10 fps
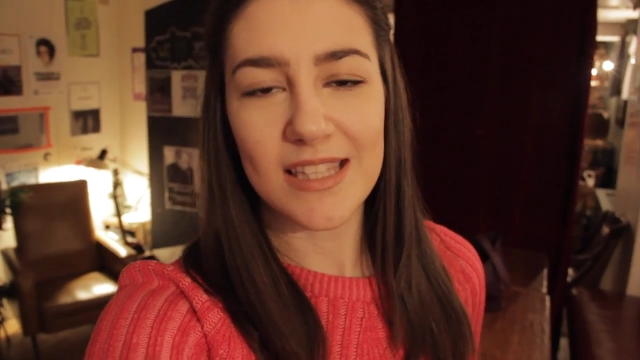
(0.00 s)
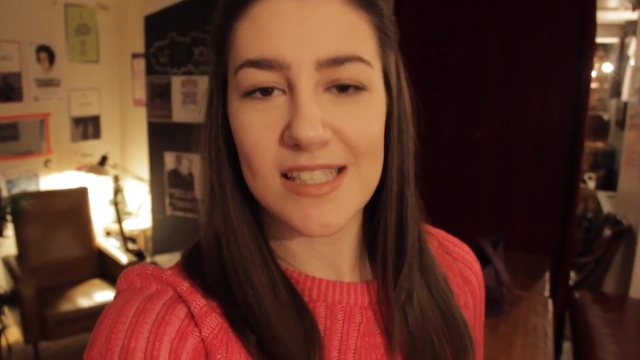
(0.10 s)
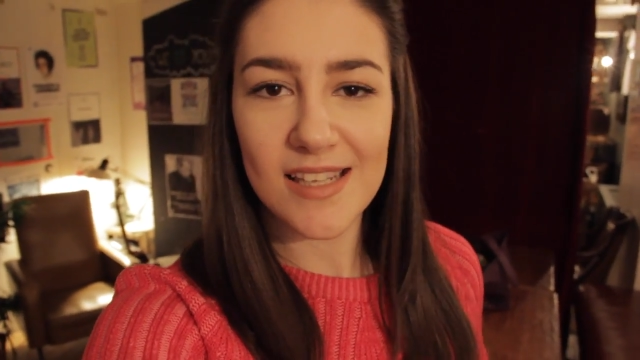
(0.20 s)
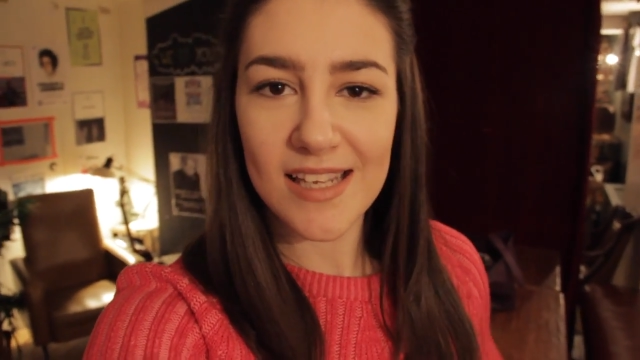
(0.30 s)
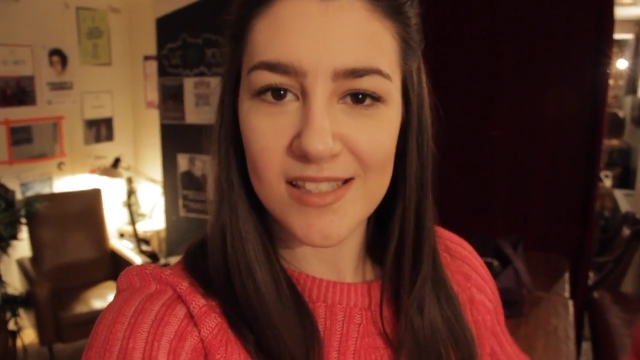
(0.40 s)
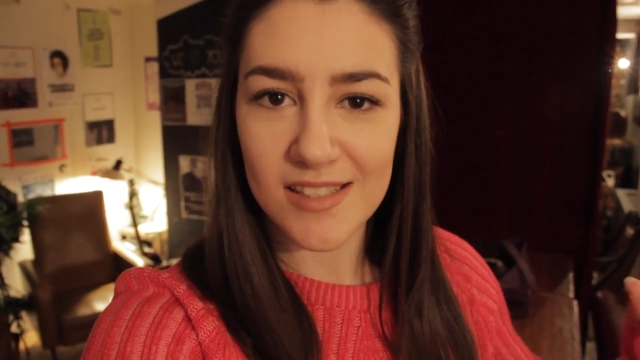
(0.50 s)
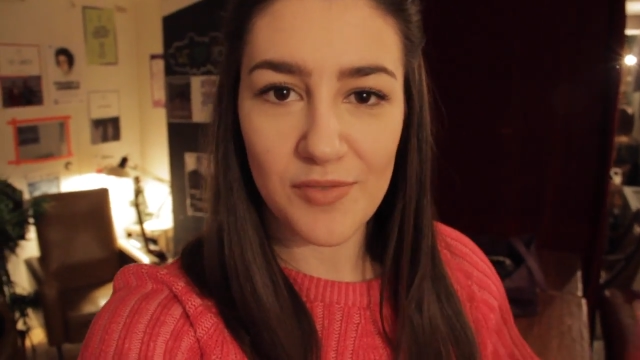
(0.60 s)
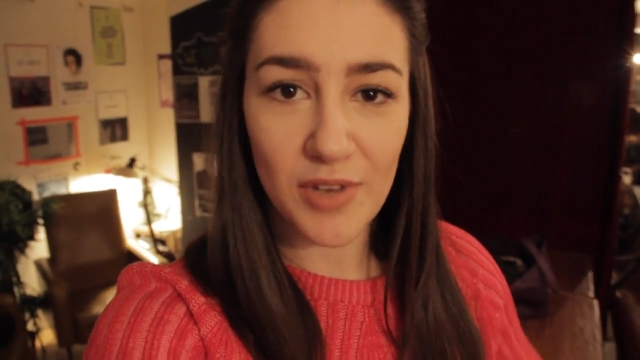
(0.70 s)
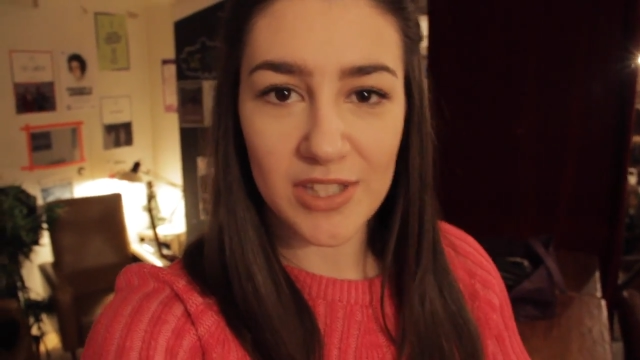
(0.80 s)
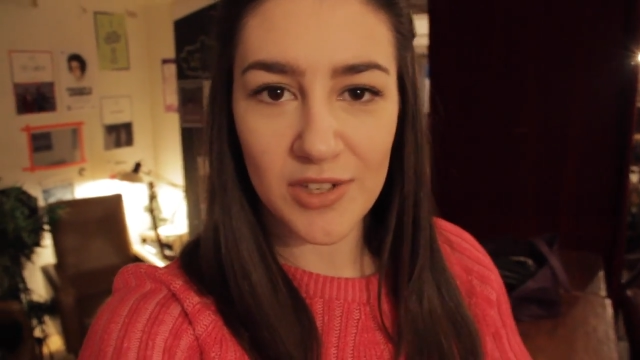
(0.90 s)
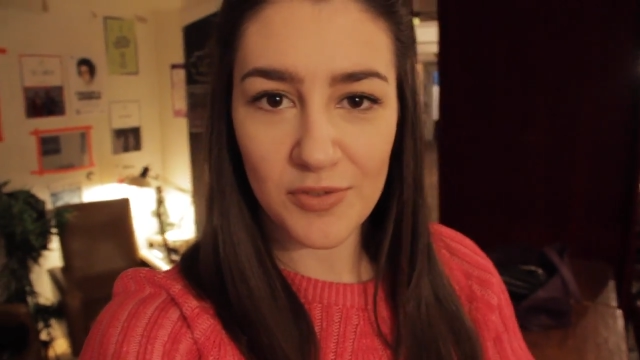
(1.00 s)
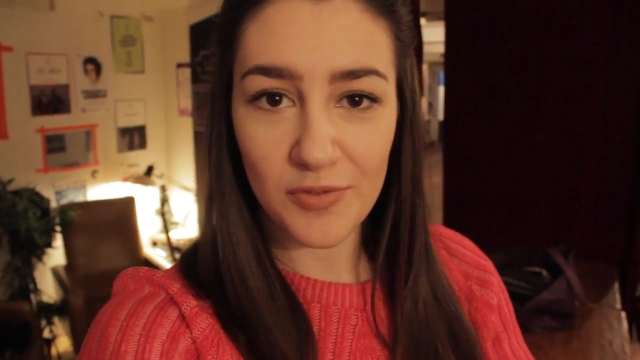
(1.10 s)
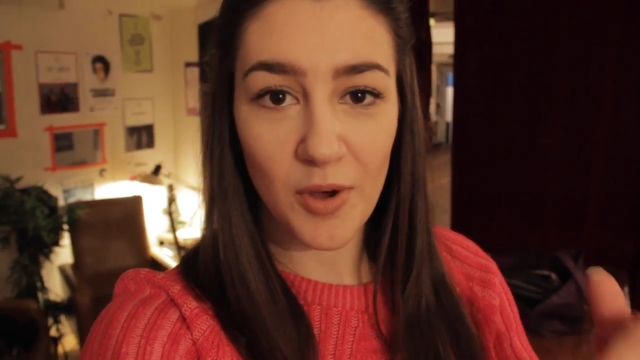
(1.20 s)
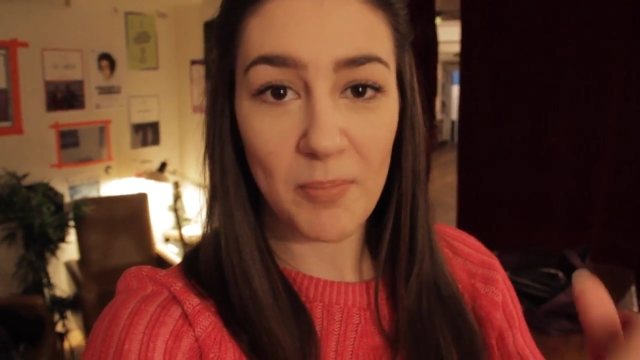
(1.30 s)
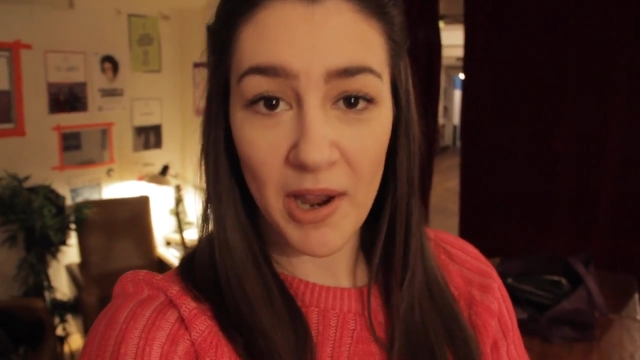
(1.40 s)
This is the venue
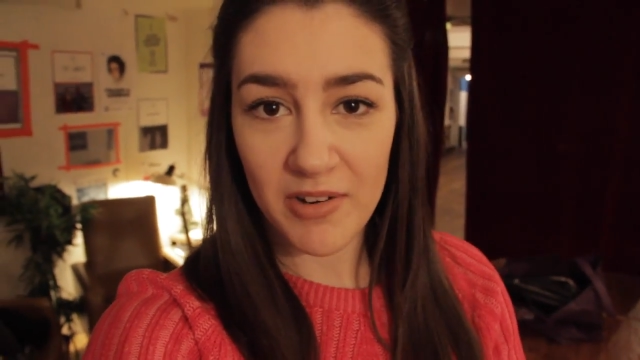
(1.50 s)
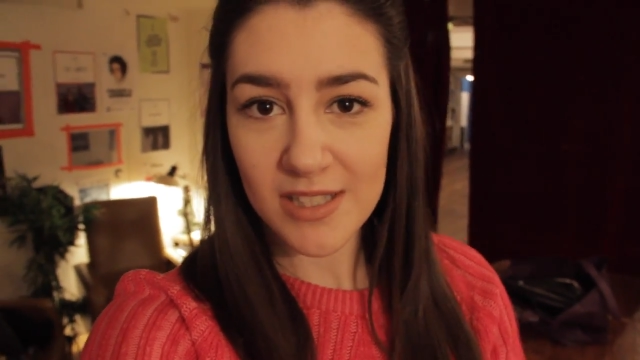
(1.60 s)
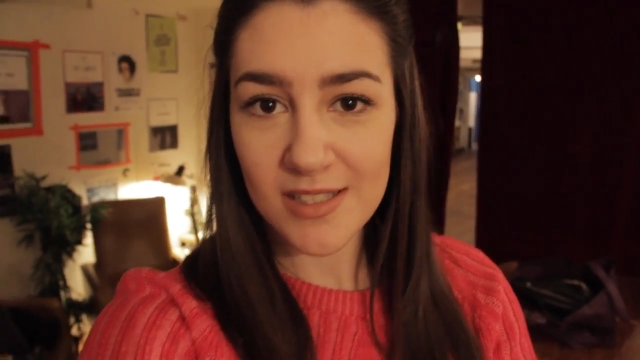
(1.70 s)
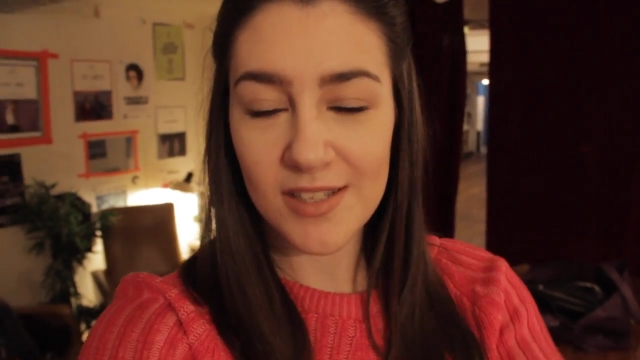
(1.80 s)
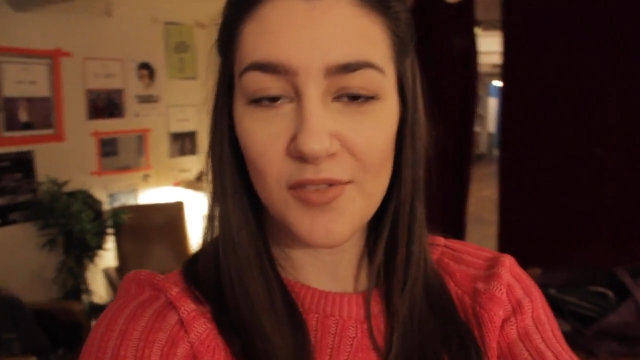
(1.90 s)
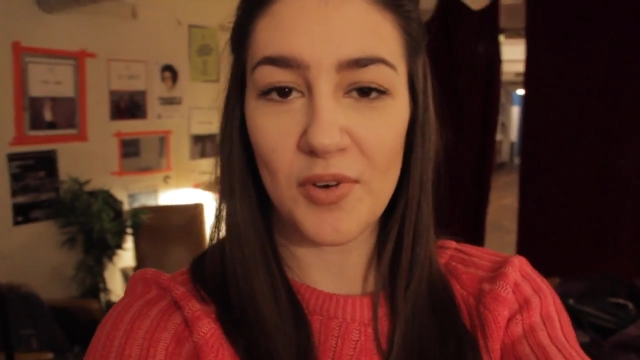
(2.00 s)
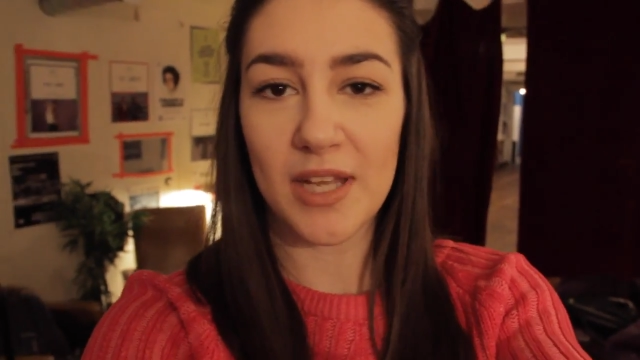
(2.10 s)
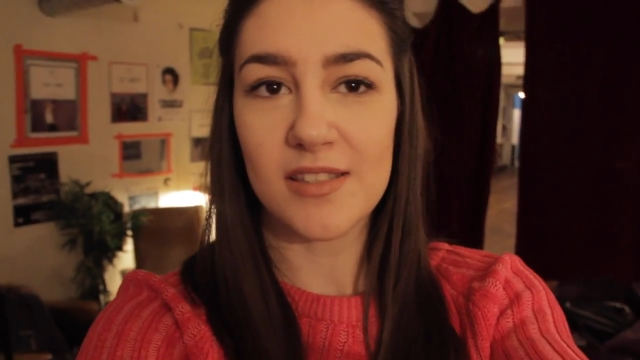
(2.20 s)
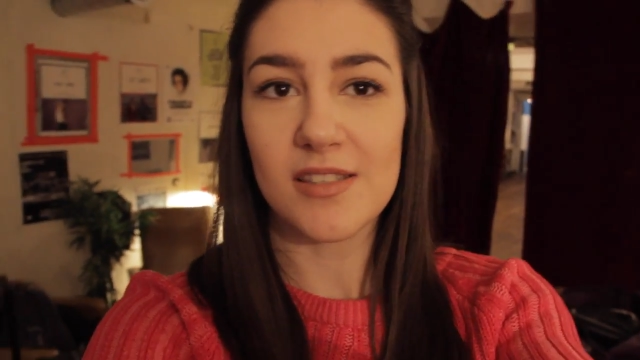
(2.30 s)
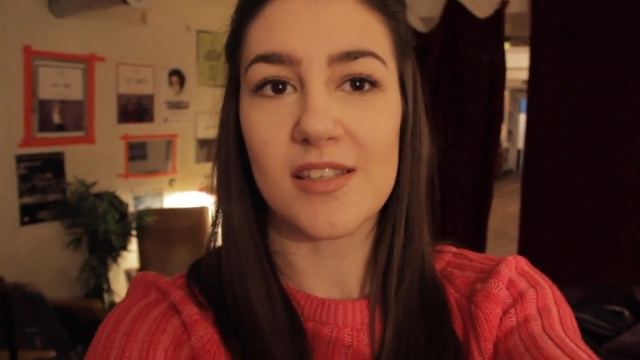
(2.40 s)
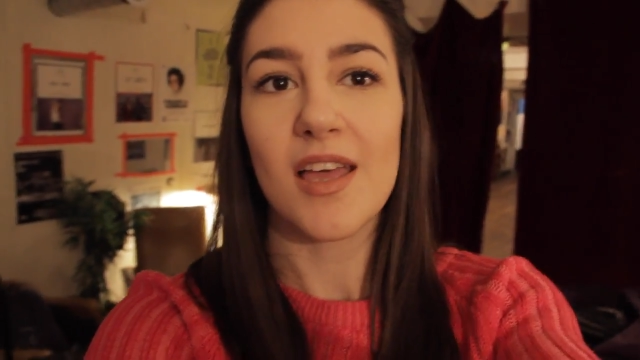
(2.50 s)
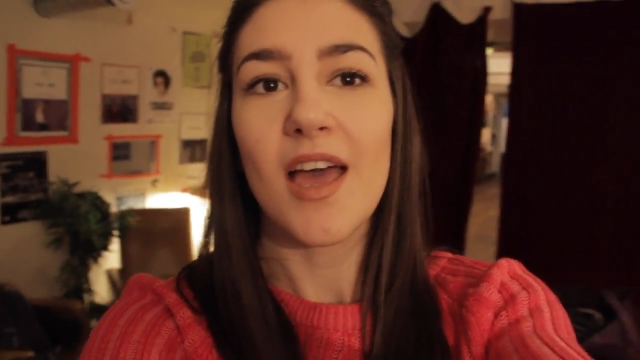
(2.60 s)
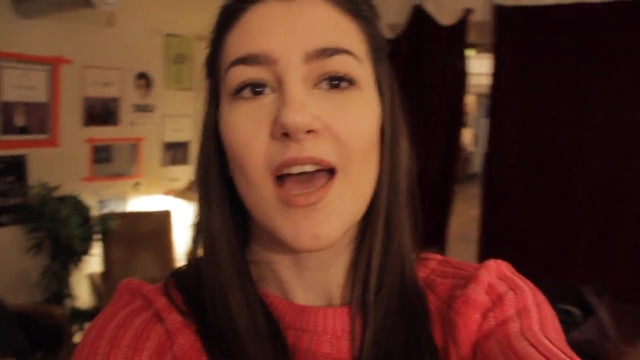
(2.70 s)
for Paris, France.